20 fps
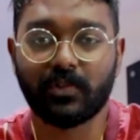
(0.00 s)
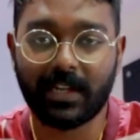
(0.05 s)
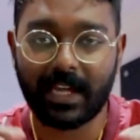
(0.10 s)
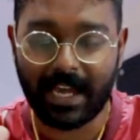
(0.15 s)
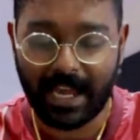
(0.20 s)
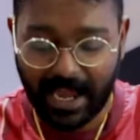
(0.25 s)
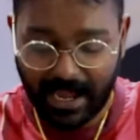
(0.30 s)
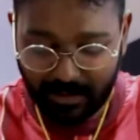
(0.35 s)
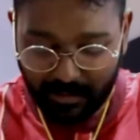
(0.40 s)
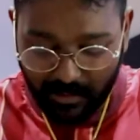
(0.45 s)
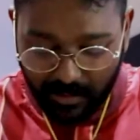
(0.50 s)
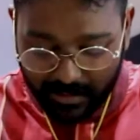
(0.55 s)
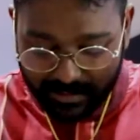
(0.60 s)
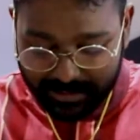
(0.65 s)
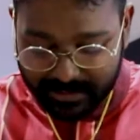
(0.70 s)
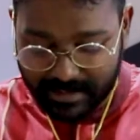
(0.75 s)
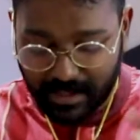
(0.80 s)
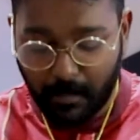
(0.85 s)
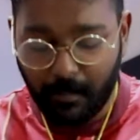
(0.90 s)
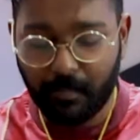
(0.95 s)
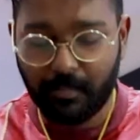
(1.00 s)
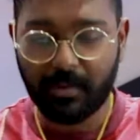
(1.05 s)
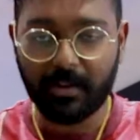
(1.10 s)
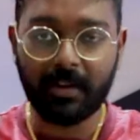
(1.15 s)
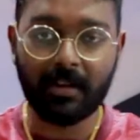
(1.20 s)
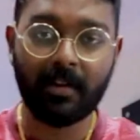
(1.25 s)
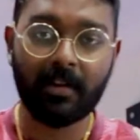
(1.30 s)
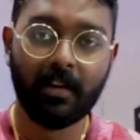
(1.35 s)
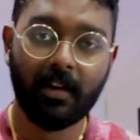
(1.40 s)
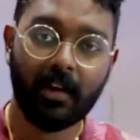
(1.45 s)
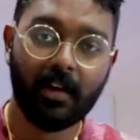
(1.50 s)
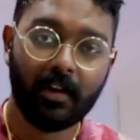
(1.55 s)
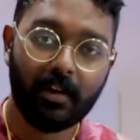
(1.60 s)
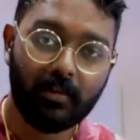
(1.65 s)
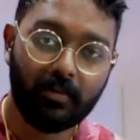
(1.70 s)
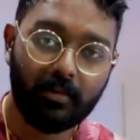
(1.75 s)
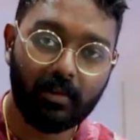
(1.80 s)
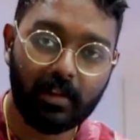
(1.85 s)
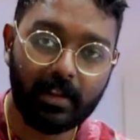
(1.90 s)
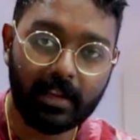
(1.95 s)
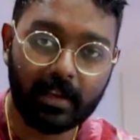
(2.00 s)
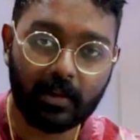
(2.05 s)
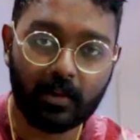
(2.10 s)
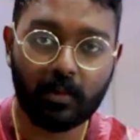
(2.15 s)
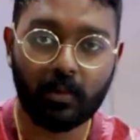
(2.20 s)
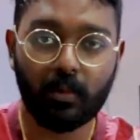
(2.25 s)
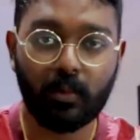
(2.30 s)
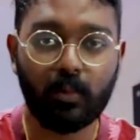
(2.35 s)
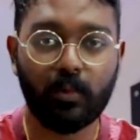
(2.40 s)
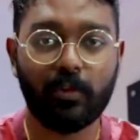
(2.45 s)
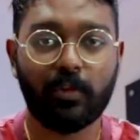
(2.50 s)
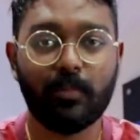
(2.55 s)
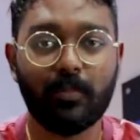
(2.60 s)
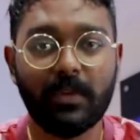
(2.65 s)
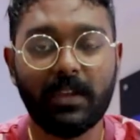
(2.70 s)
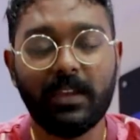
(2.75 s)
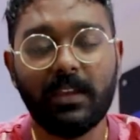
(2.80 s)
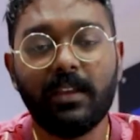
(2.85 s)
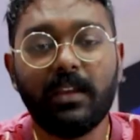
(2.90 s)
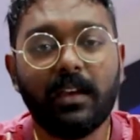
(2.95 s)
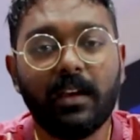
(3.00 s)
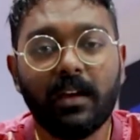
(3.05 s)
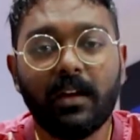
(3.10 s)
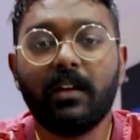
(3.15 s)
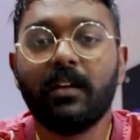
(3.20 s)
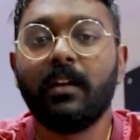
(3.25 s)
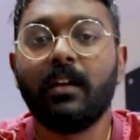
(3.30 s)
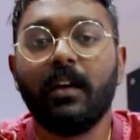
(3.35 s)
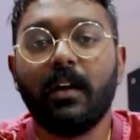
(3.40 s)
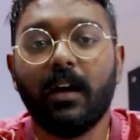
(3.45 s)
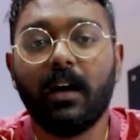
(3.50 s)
Today I got something really cool with me here.